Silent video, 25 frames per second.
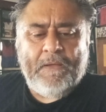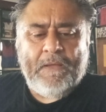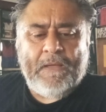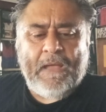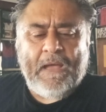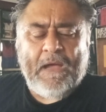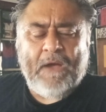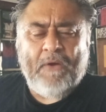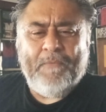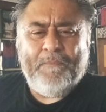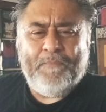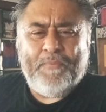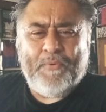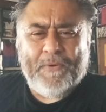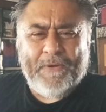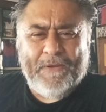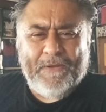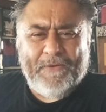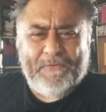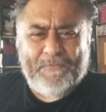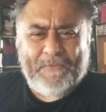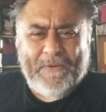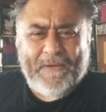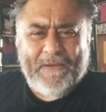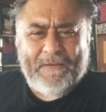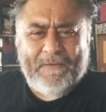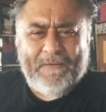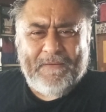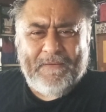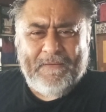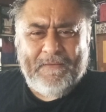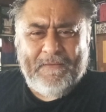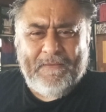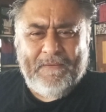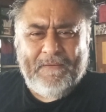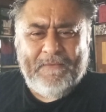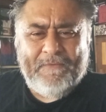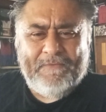How important is rank?
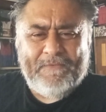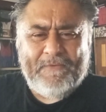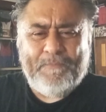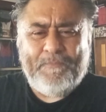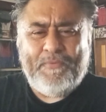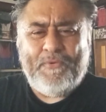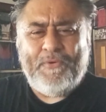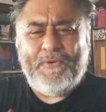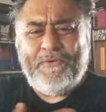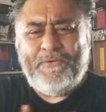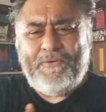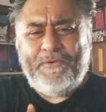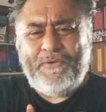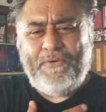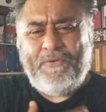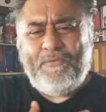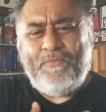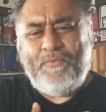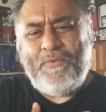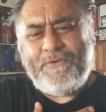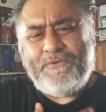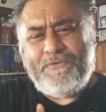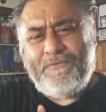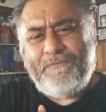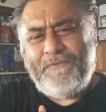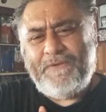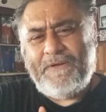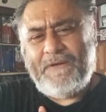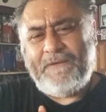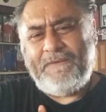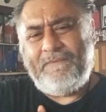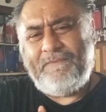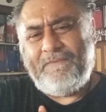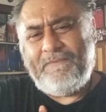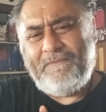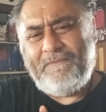It's important to you what you've done.